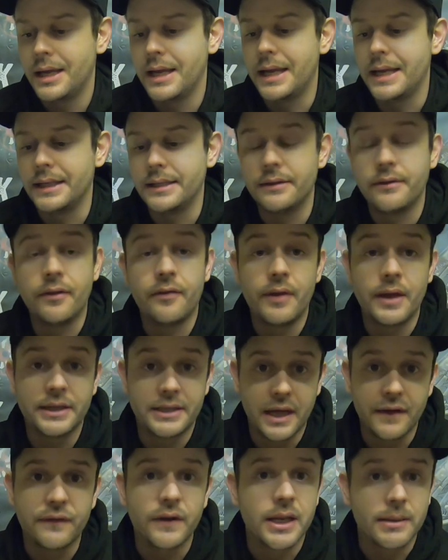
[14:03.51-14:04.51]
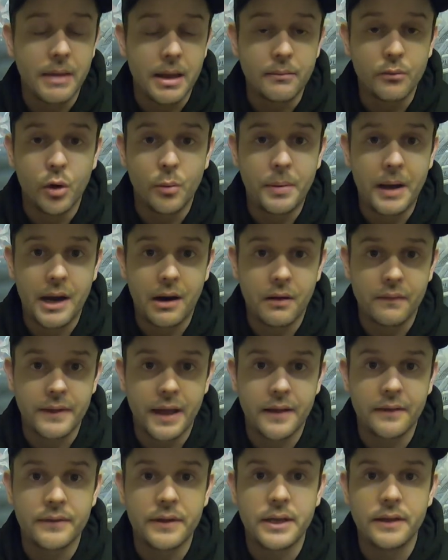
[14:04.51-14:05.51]
It, they definitely make more power on
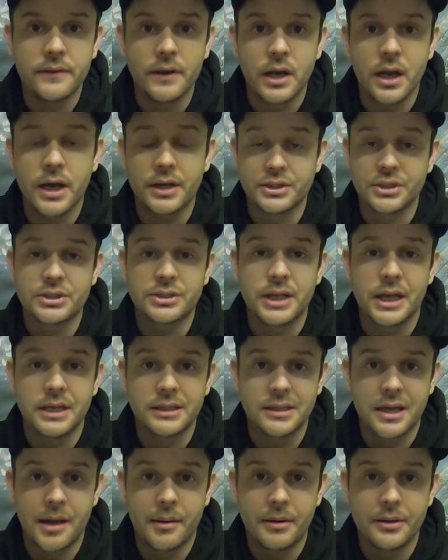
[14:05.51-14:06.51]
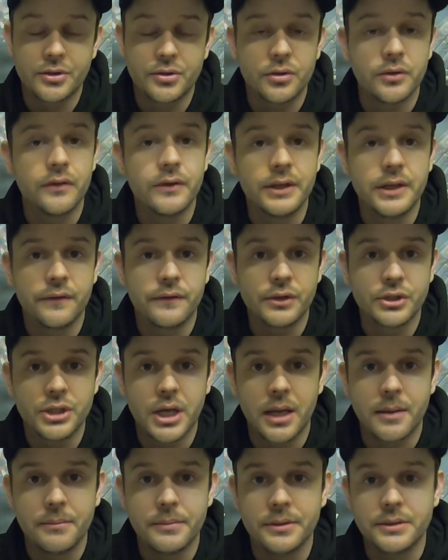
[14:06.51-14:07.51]
that. The the larger stinger diameter and the different
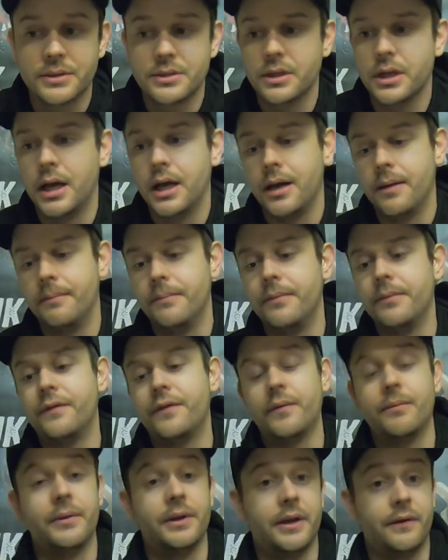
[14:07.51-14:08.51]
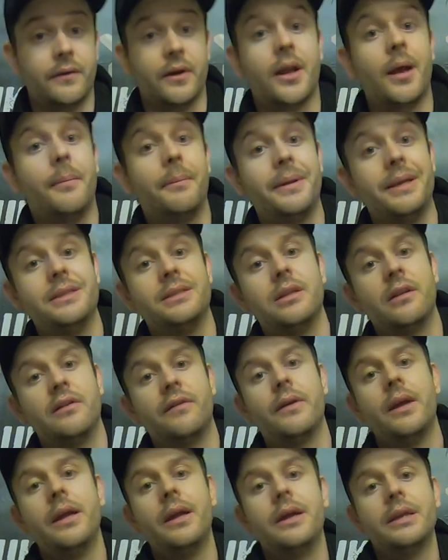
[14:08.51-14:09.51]
chambers um, from the different companies that
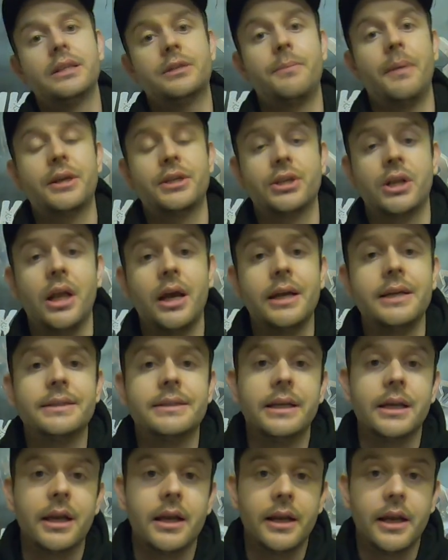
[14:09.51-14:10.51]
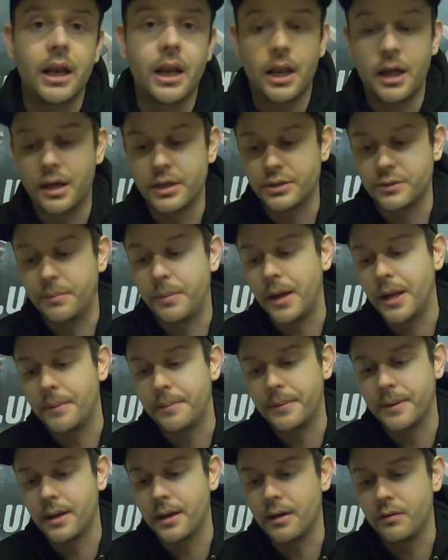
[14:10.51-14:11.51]
have specialised in, in a larger
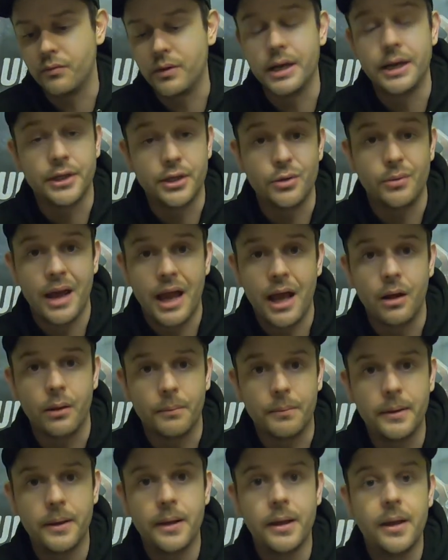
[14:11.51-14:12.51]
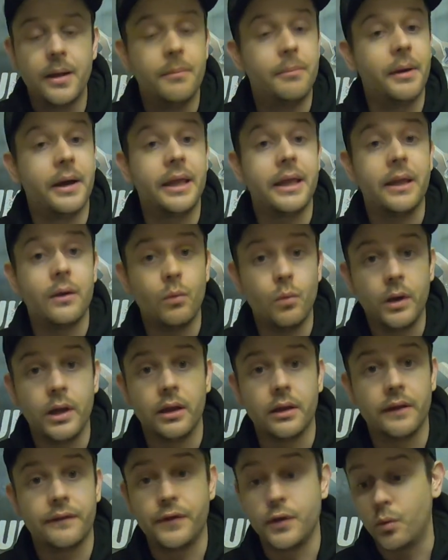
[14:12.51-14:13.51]
pipe uh, really do help. But it
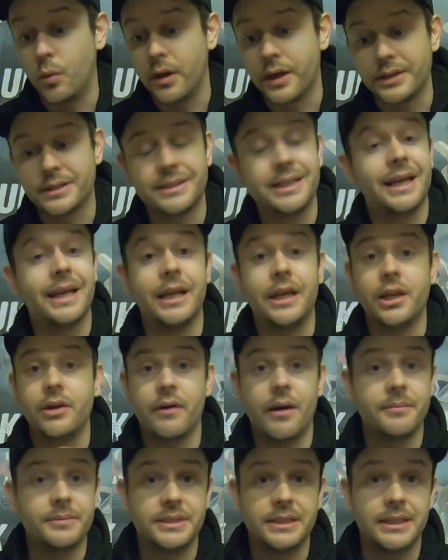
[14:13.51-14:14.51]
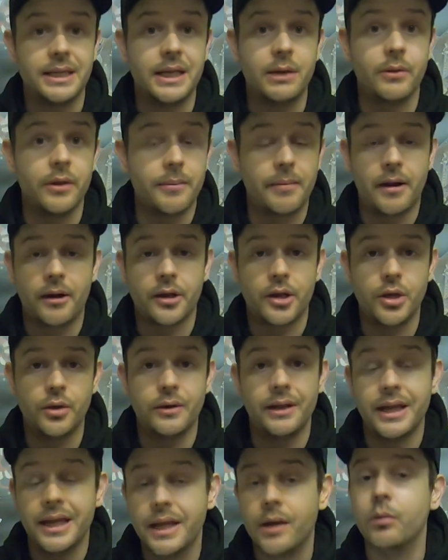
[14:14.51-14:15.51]
will, if you want to stick it in your M C D with a
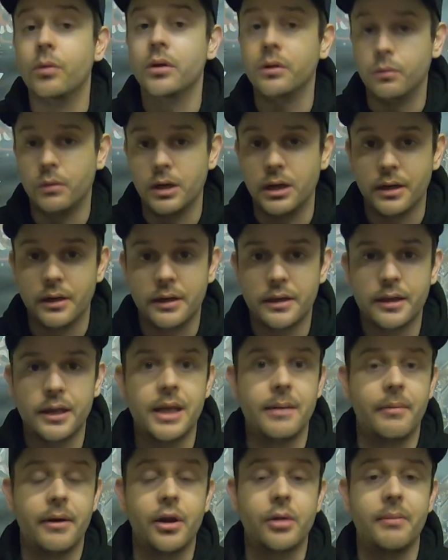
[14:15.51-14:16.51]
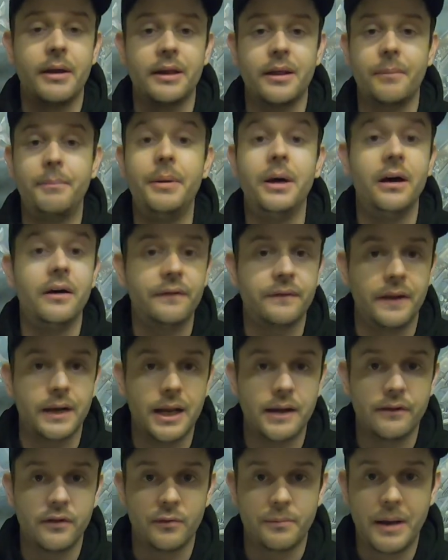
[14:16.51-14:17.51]
Barracuda, it will work. It might not make the perfect
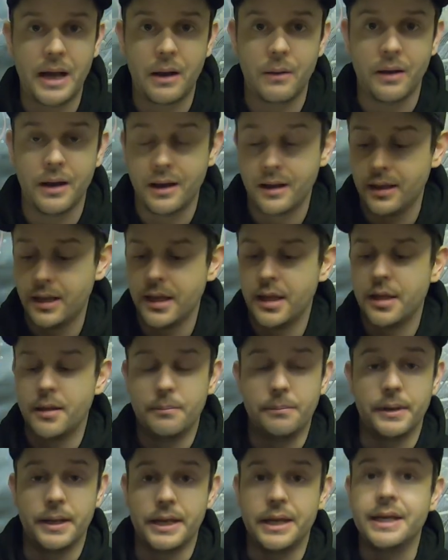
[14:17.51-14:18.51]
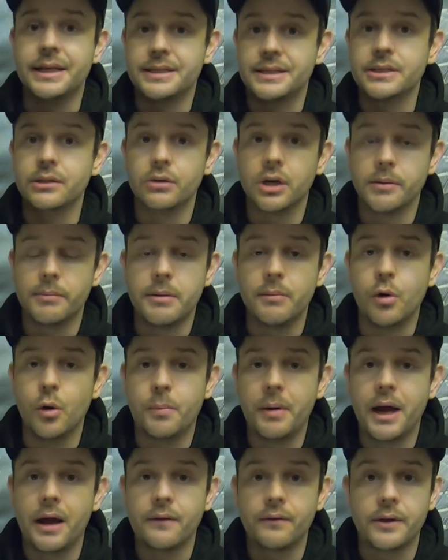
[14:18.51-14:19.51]
level of power, but it's still going to be more
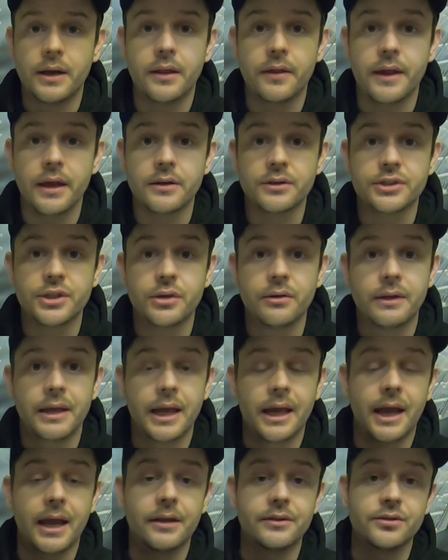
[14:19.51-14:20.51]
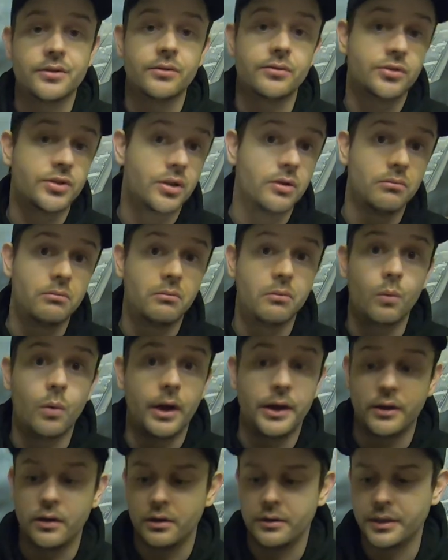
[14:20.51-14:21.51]
powerful than anything else that you can get hands on. So
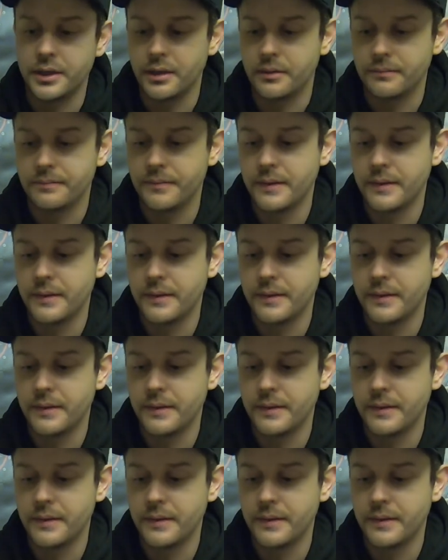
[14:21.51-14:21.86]
why not, you know?